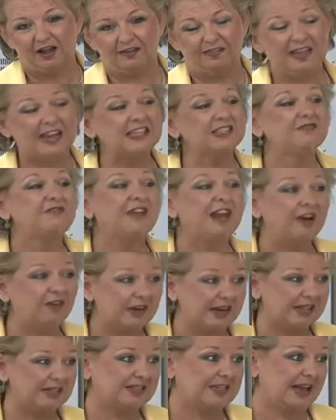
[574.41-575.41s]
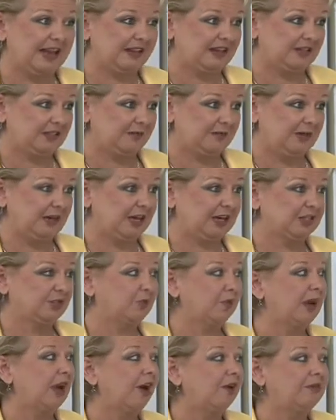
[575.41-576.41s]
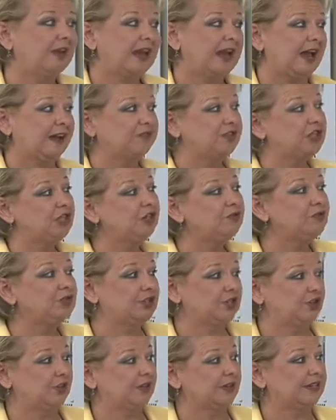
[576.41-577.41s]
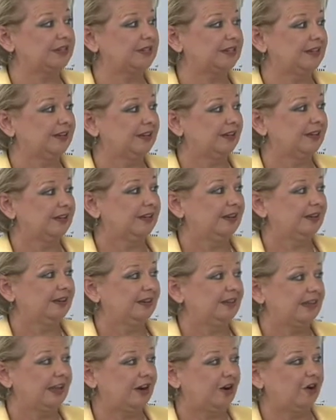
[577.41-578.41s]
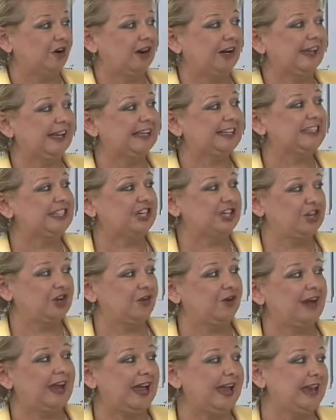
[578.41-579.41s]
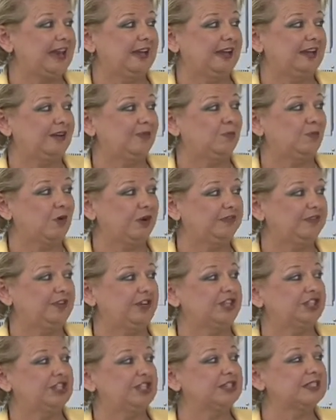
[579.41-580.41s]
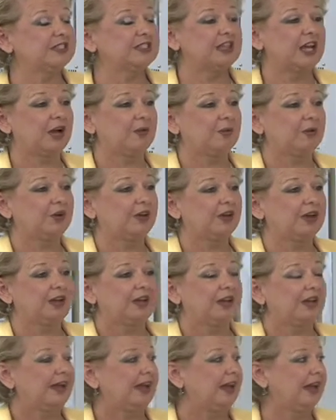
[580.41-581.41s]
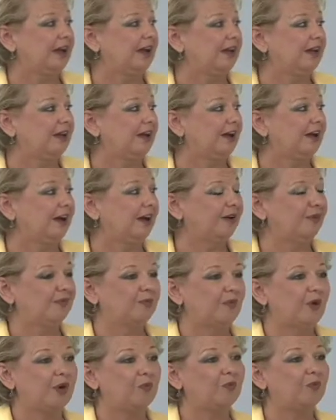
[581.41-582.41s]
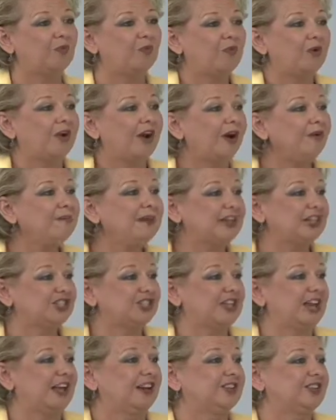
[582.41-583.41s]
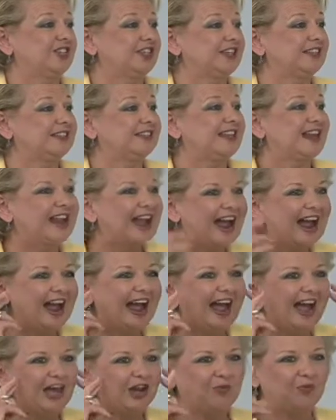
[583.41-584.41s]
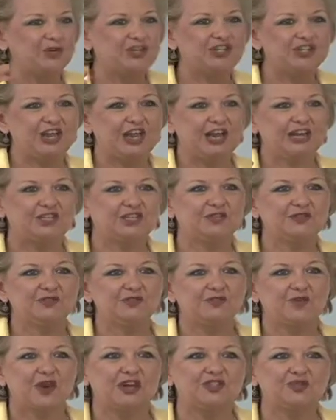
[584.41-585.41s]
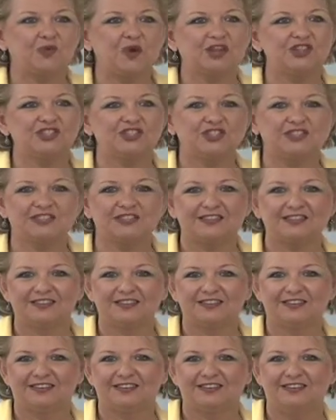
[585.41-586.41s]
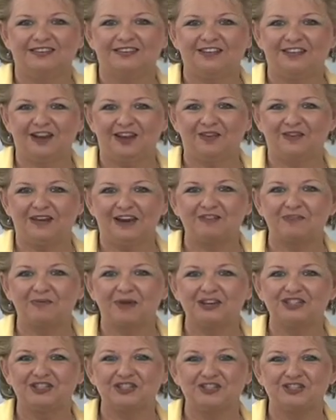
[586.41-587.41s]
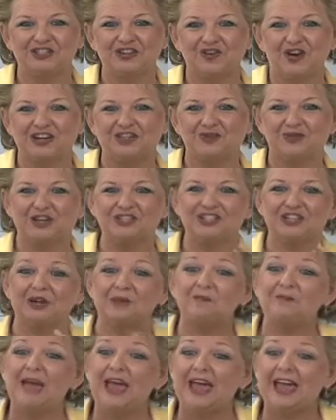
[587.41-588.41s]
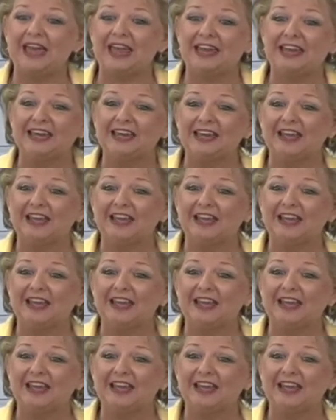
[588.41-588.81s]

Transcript: That's very exciting to me because we already have 2 students that are at least a year ahead. One finished this summer. And what our biggest challenge is, how do we change graduations? You know, everybody's used to graduation in May.